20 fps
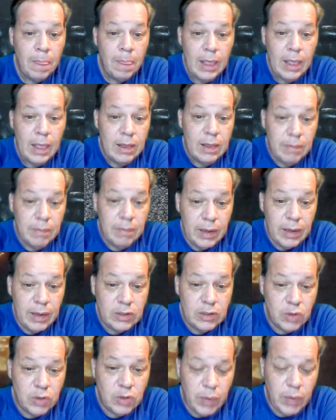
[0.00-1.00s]
The main
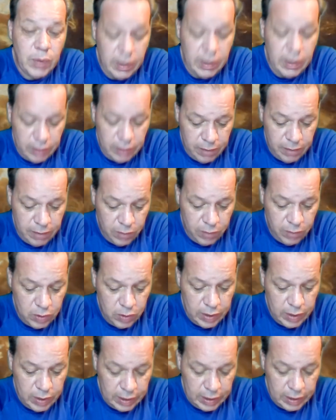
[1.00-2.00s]
story we have today for you
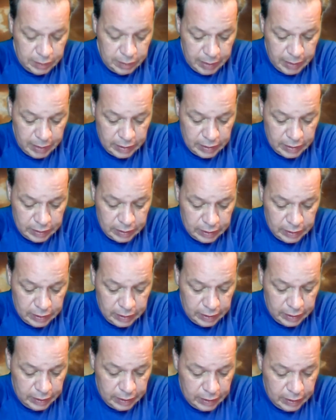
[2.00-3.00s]
is
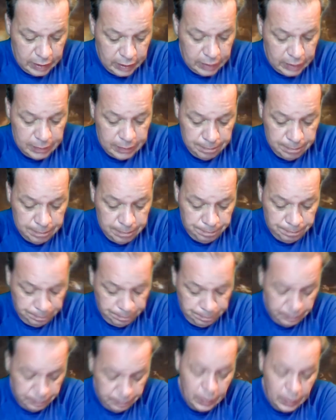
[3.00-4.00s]
basically,
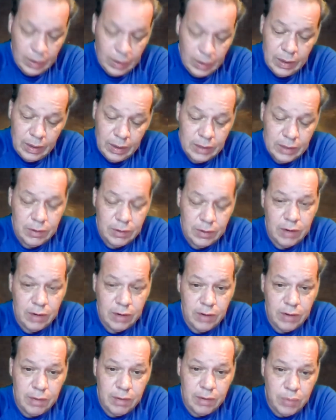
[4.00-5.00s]
it's very,
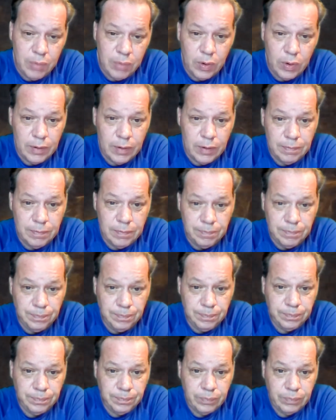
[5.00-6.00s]
very important.
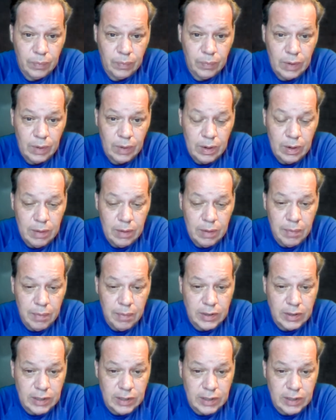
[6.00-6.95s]
Mrs.